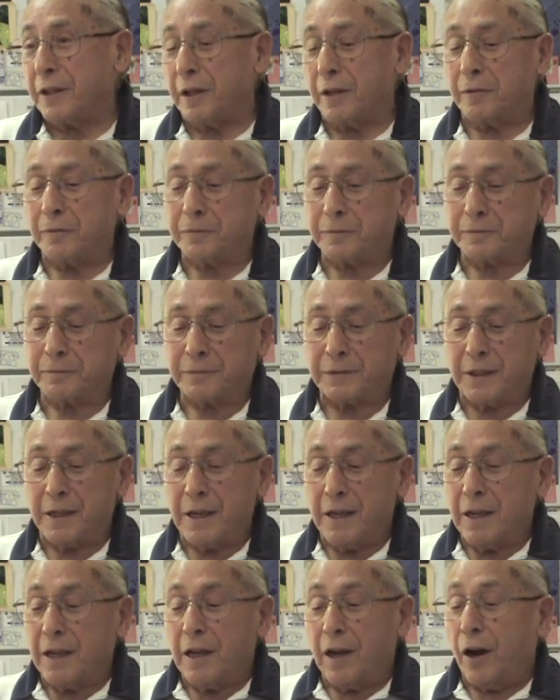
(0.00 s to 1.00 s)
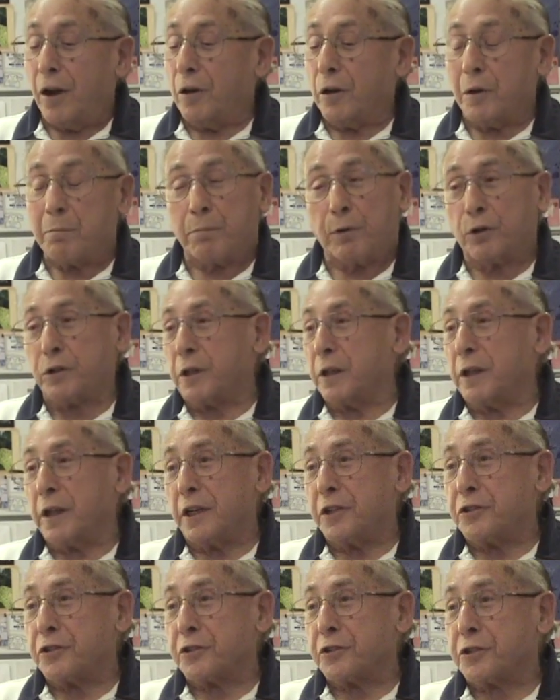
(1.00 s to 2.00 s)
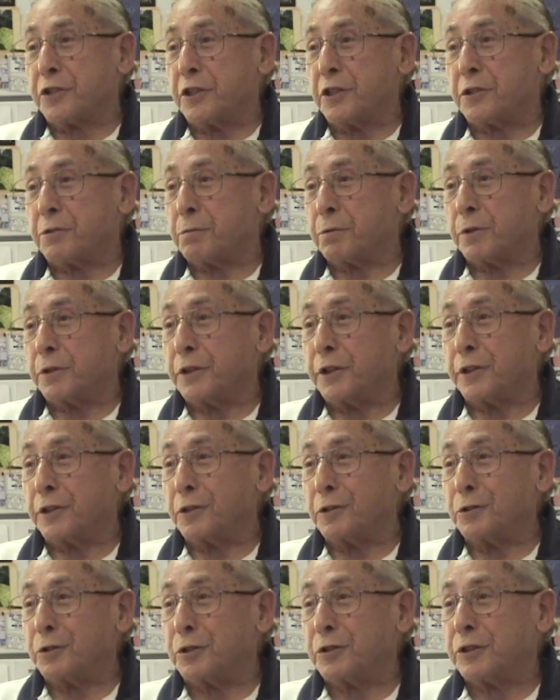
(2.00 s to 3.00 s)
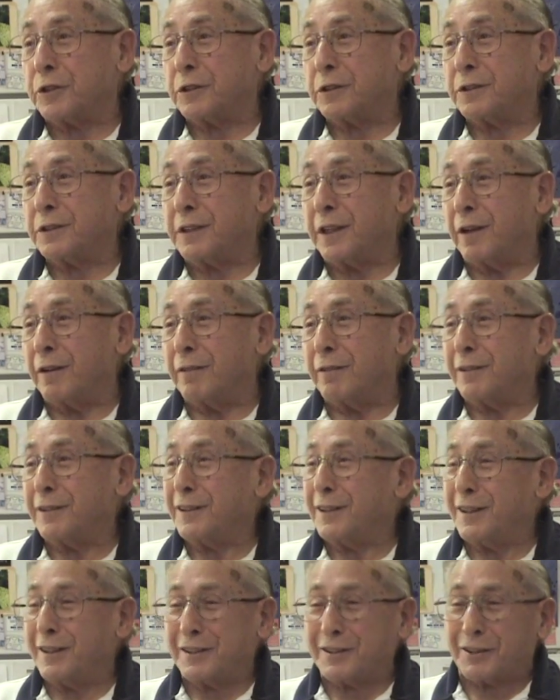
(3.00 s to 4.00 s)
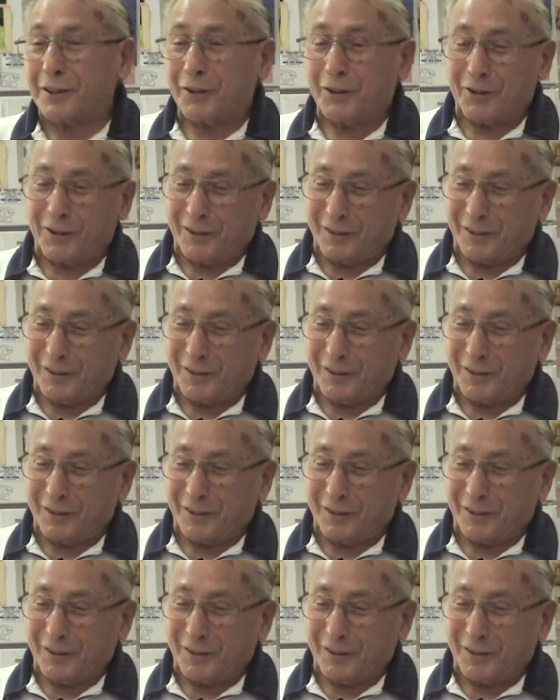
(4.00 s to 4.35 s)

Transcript: Yeah. All the booking agencies were Yiddles. Yeah. So.